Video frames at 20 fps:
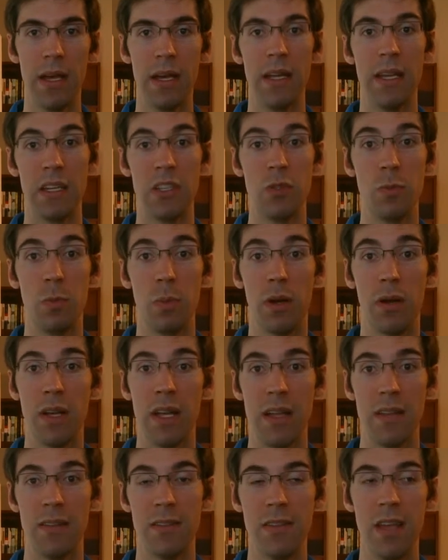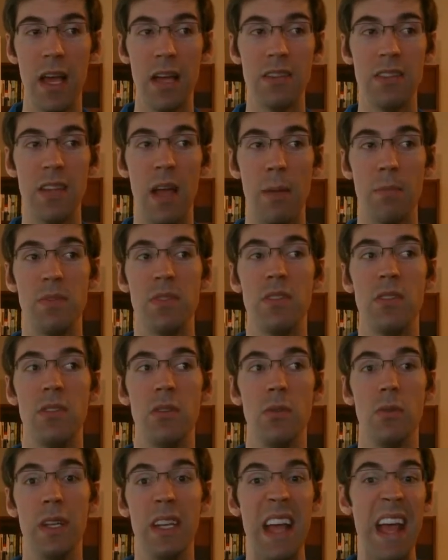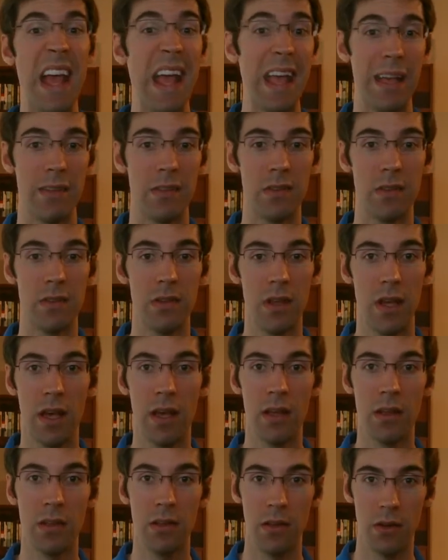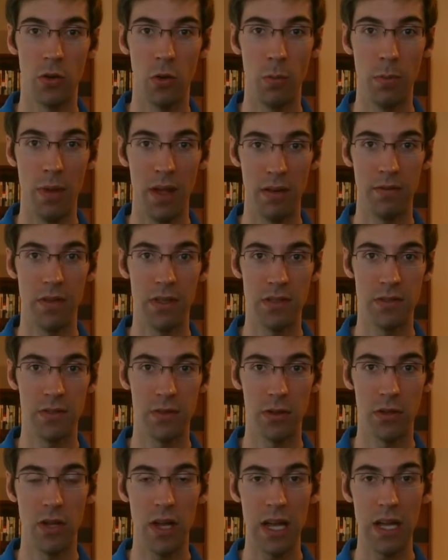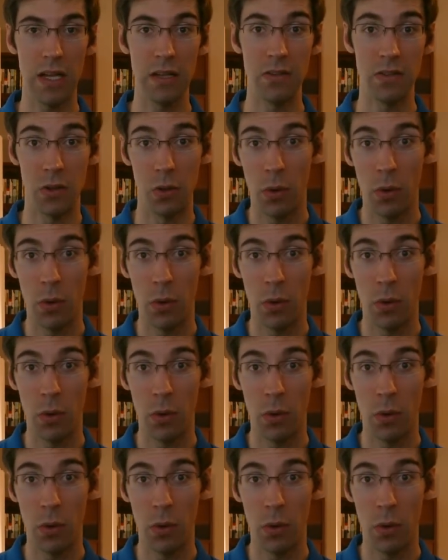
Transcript: and experience tends to enhance clinical benefits for clients.